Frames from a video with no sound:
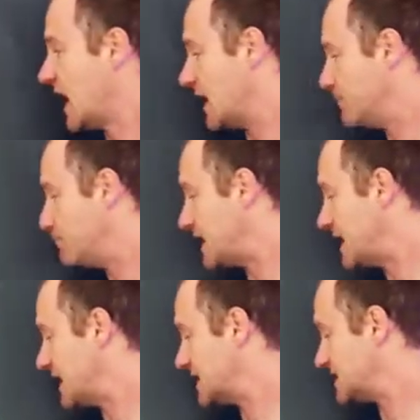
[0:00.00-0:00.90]
and
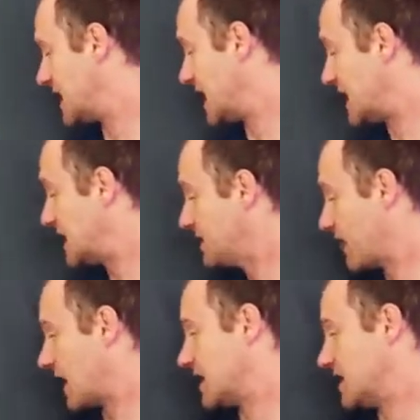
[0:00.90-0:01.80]
B is an N
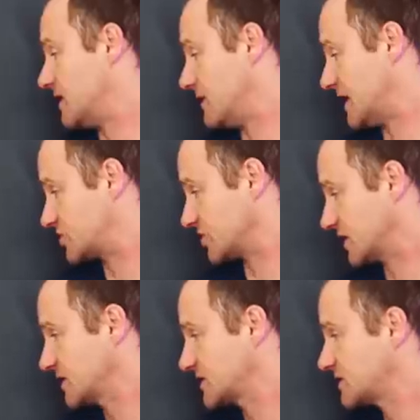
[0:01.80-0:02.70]
by N
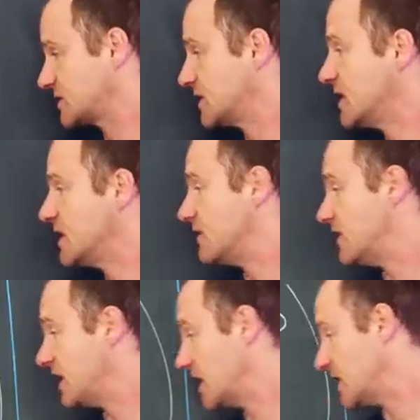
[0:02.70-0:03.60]
matrix,
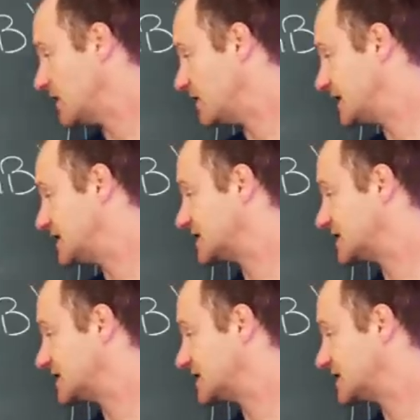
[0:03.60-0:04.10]
then the